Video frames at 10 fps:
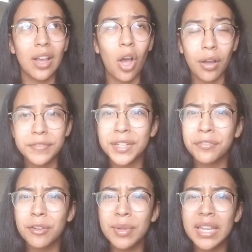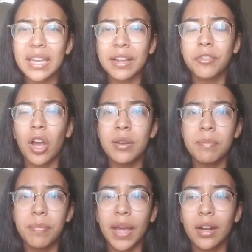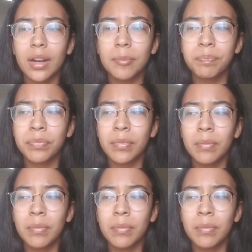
often for me and I've gotten better,